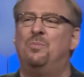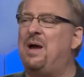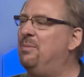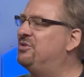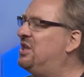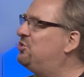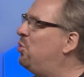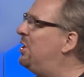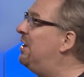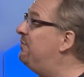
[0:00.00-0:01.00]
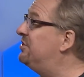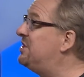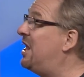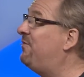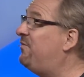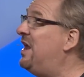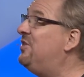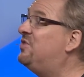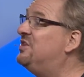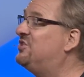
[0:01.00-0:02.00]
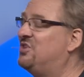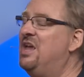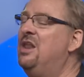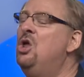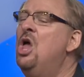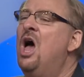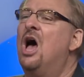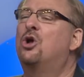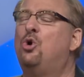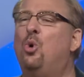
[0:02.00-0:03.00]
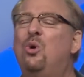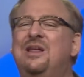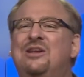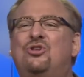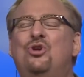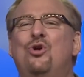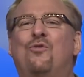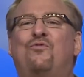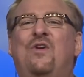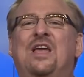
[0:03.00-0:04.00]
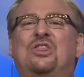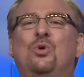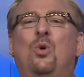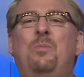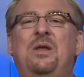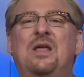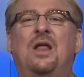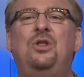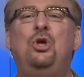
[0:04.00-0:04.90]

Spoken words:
The Bible says whatever is not of faith is sin. According to your faith, it will be done